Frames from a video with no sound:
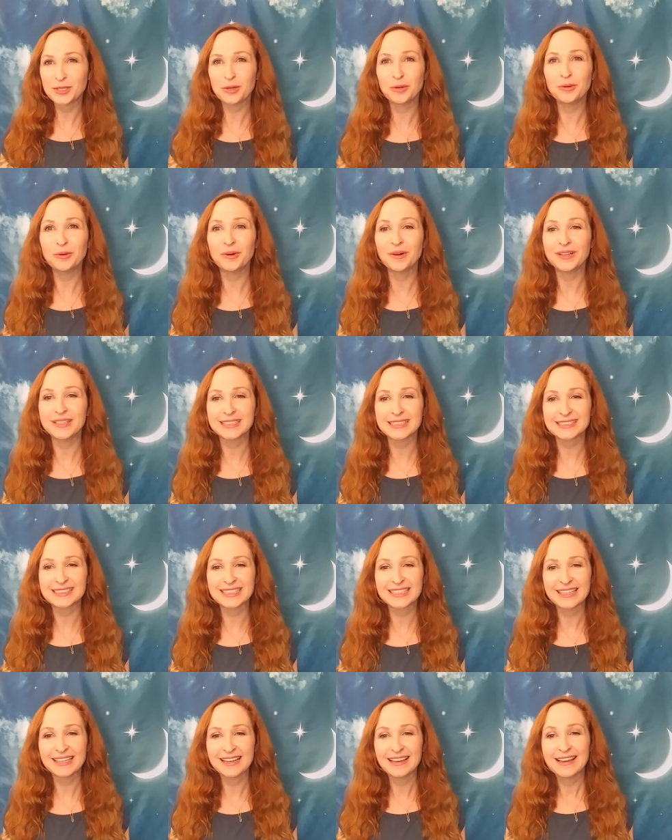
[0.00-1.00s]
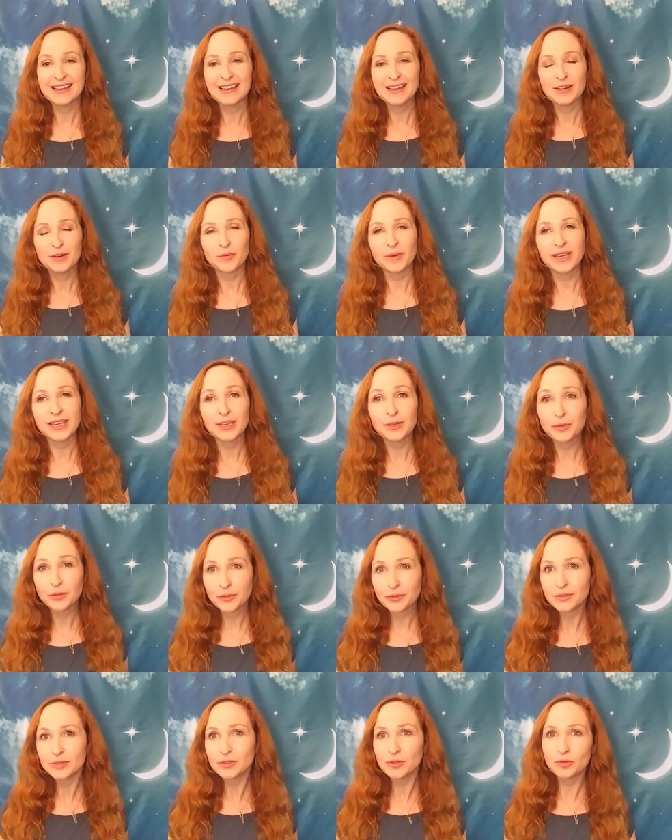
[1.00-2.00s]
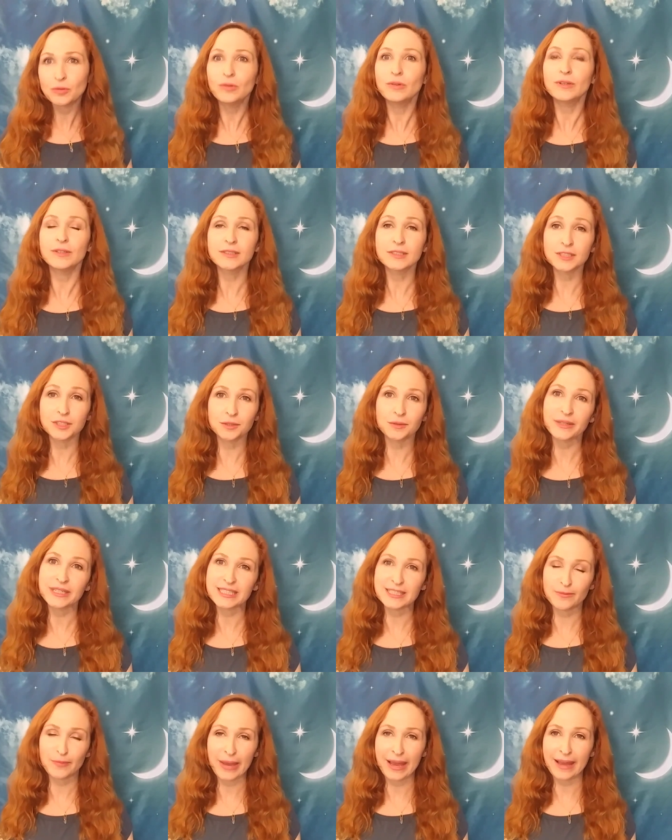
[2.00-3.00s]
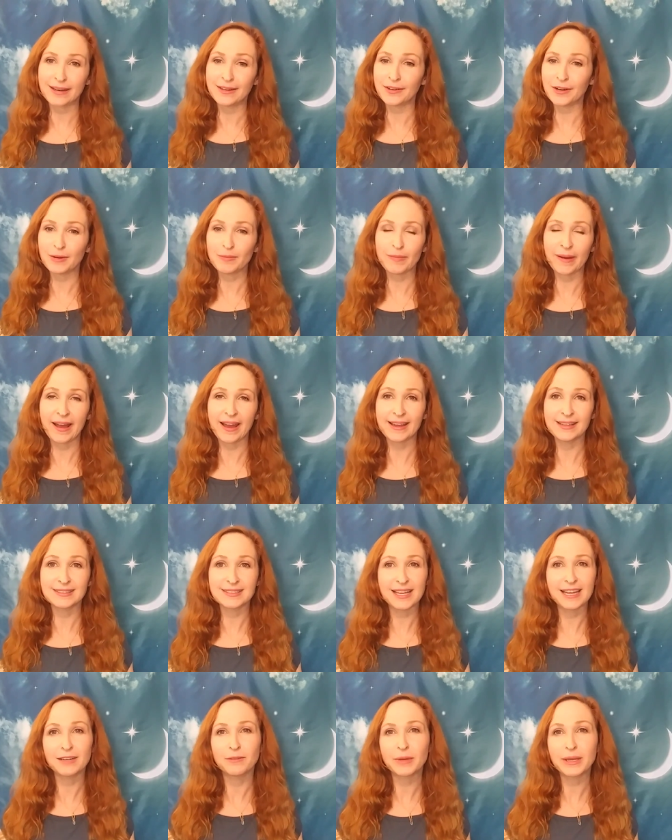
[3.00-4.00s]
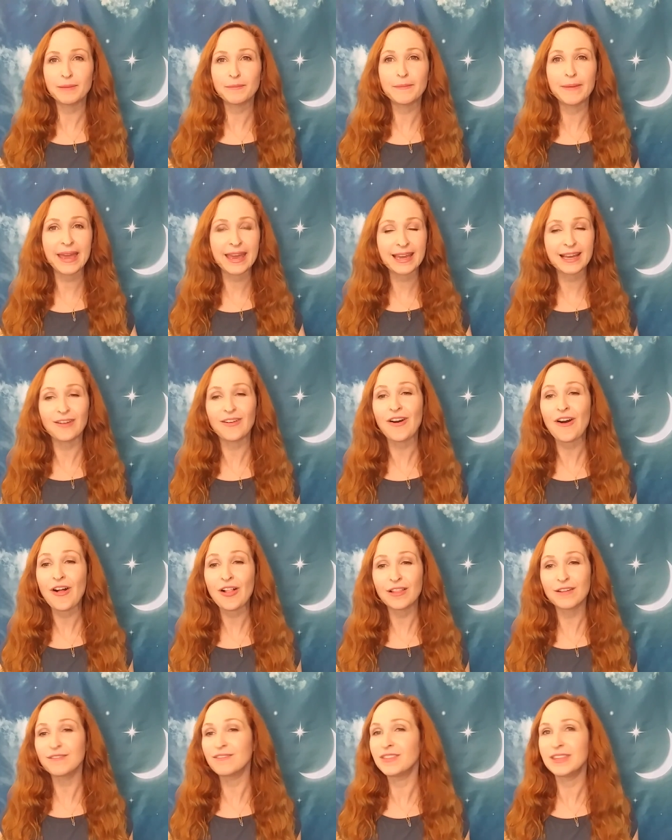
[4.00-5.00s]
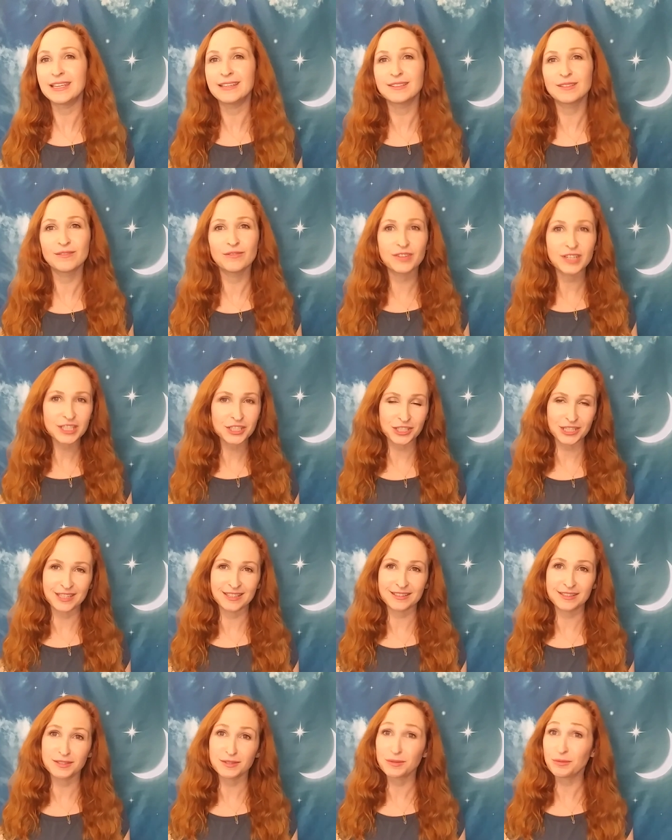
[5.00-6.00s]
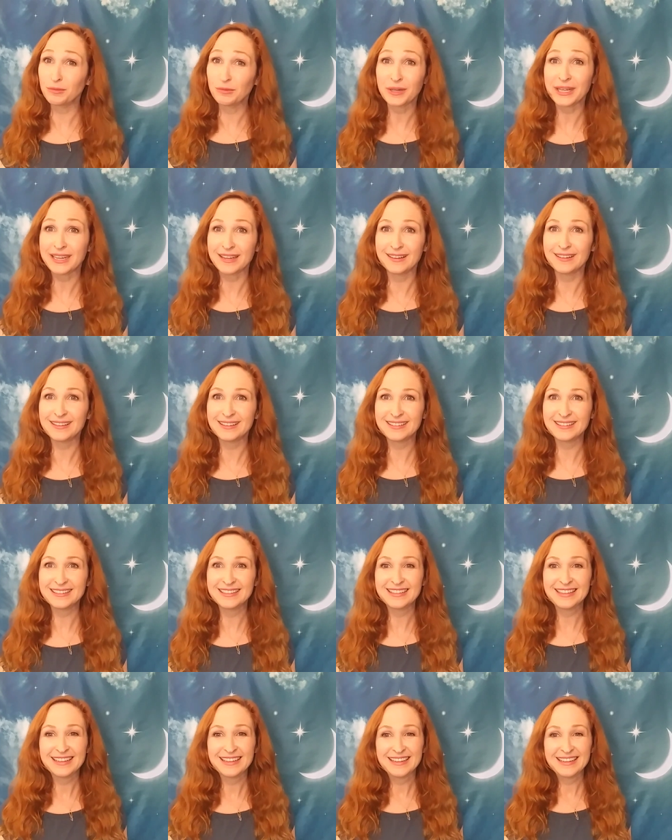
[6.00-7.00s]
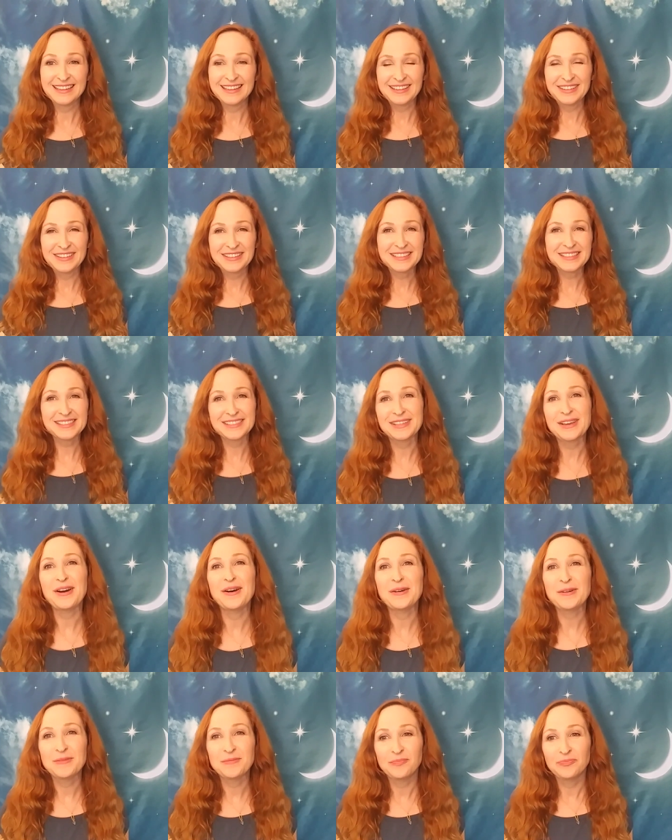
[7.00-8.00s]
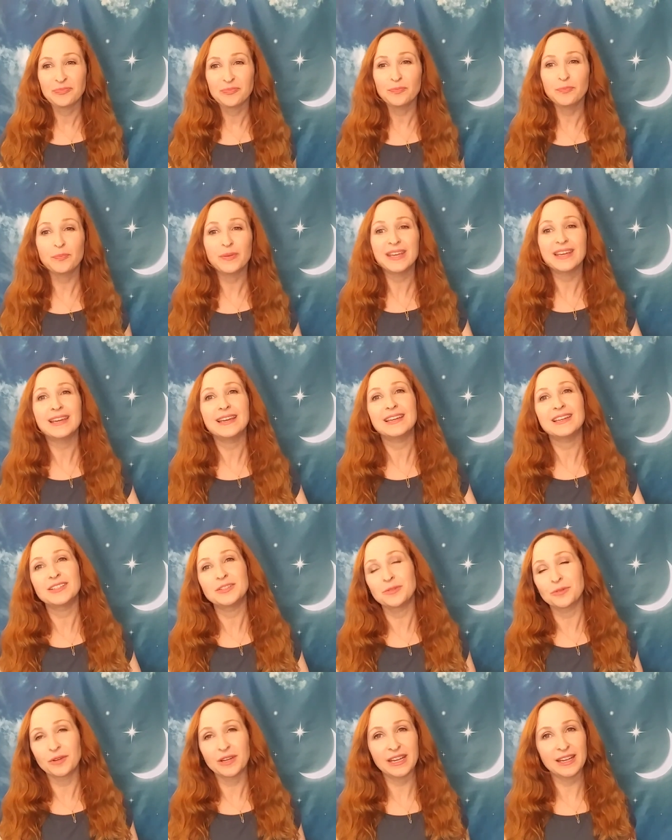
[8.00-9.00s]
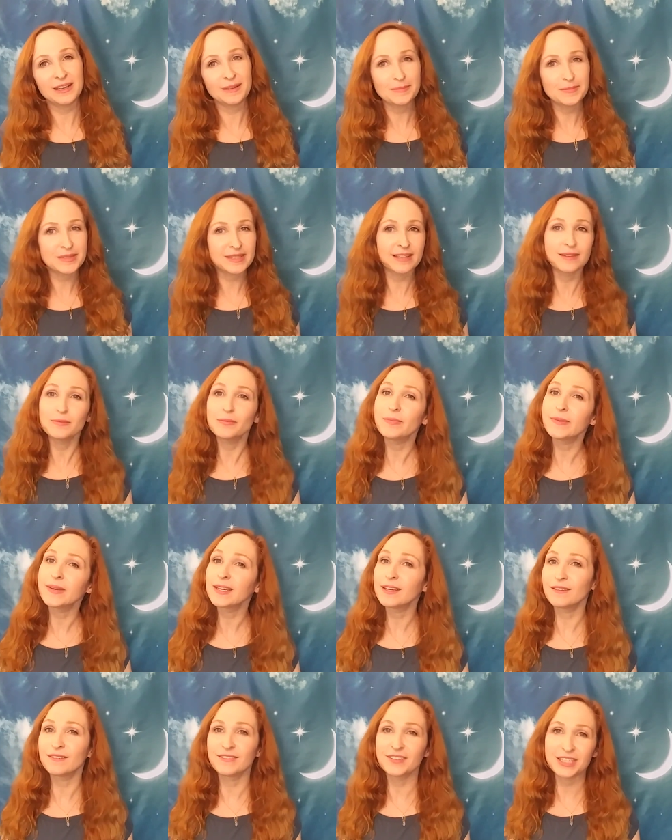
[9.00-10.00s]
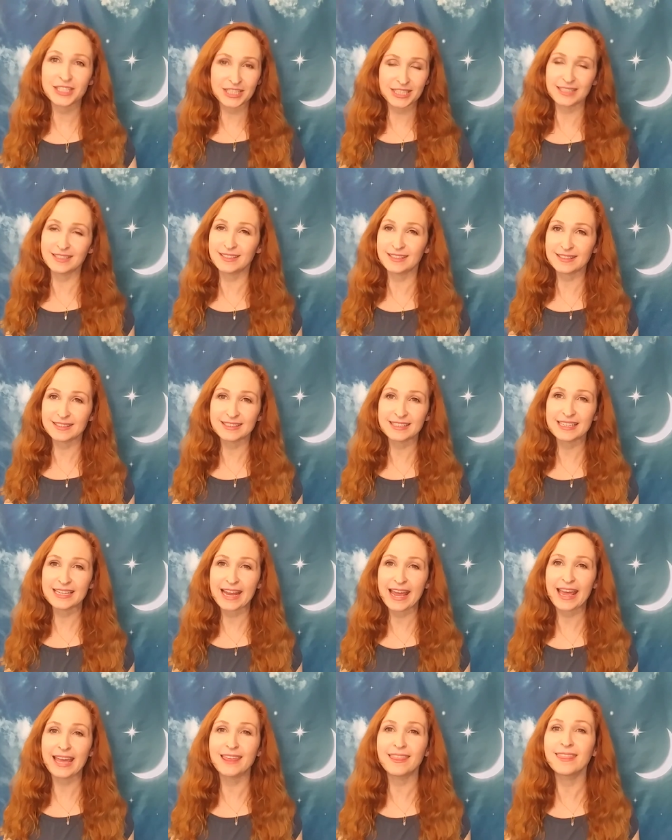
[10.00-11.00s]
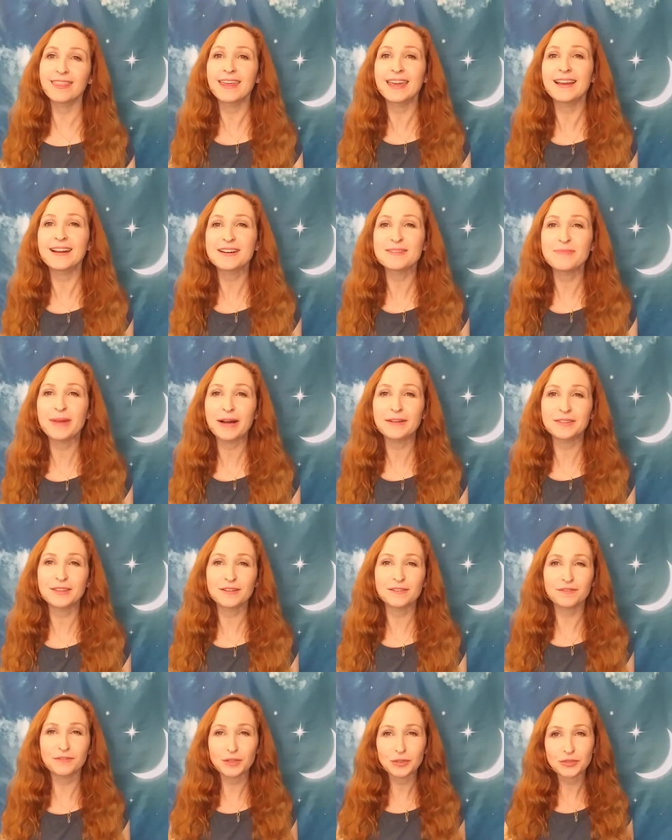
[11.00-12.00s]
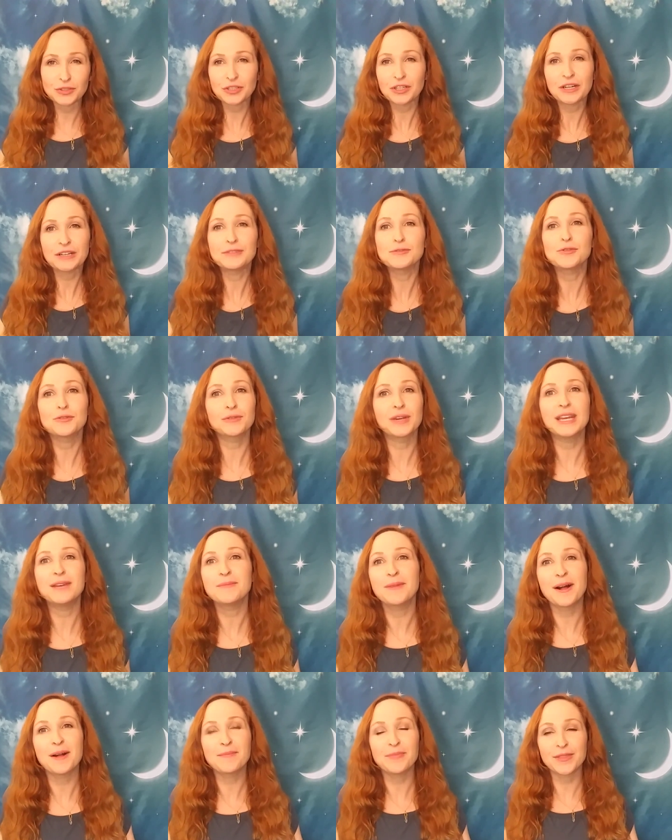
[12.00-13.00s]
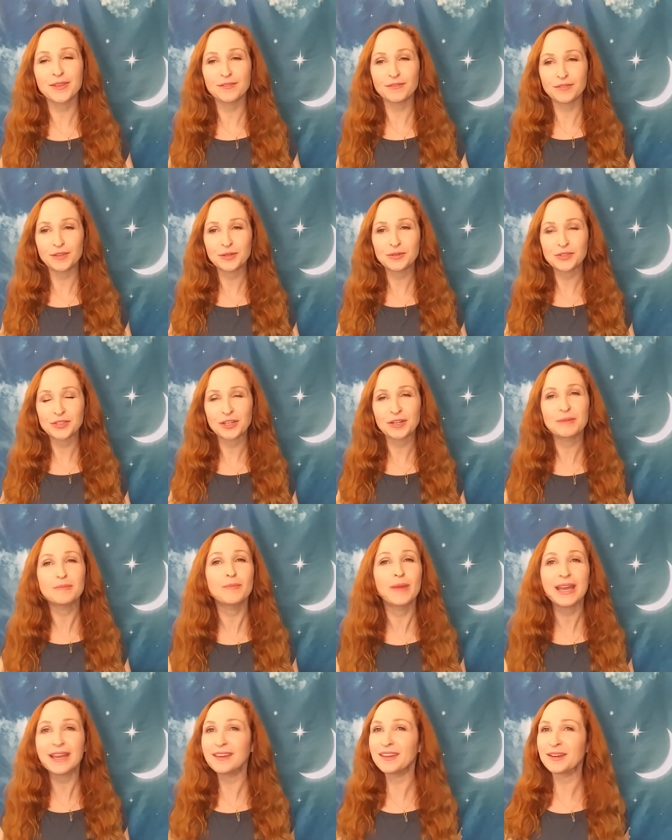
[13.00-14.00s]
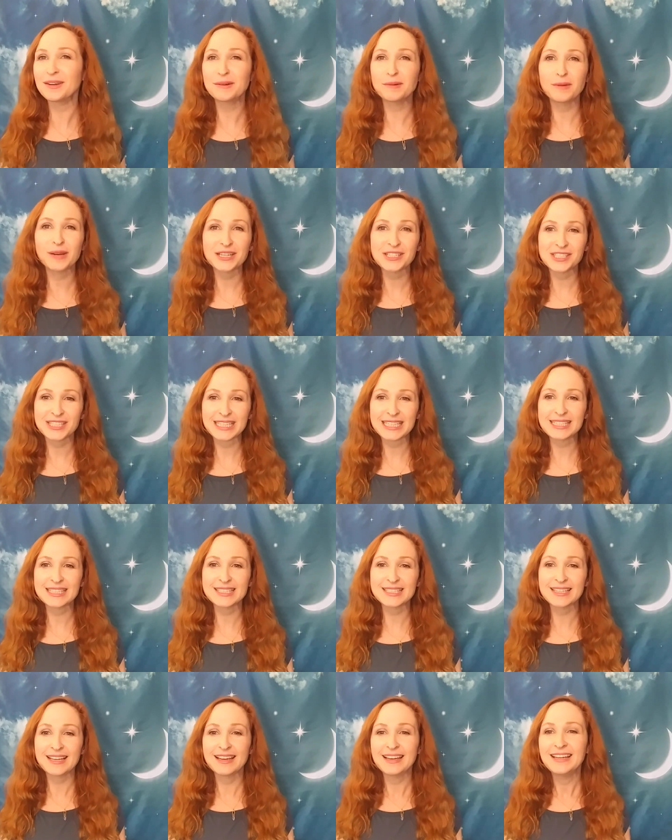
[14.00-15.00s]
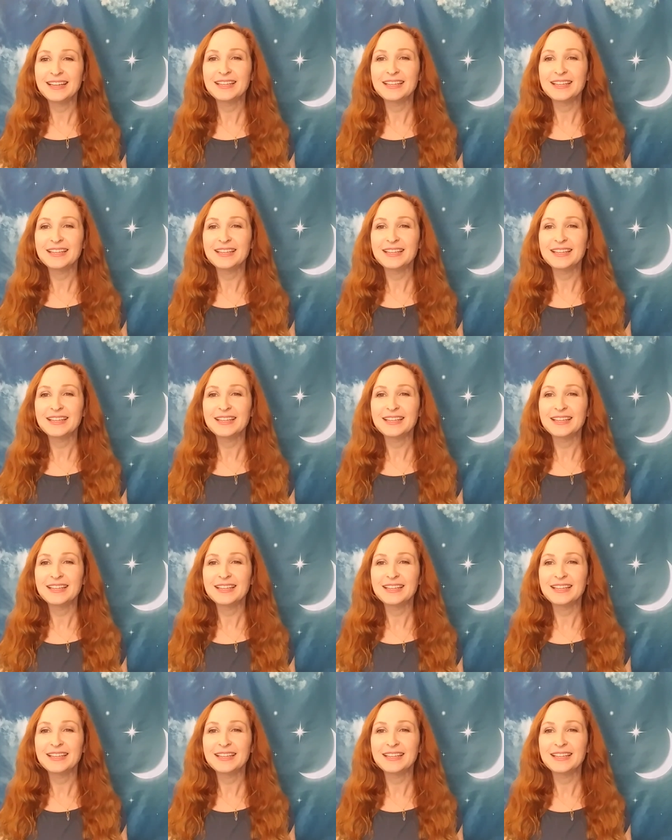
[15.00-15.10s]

tools. We use tools to expand our minds and we make all of these visions real. So, big dreams and big visions today. Think about the future, dream of the future, make your wishes,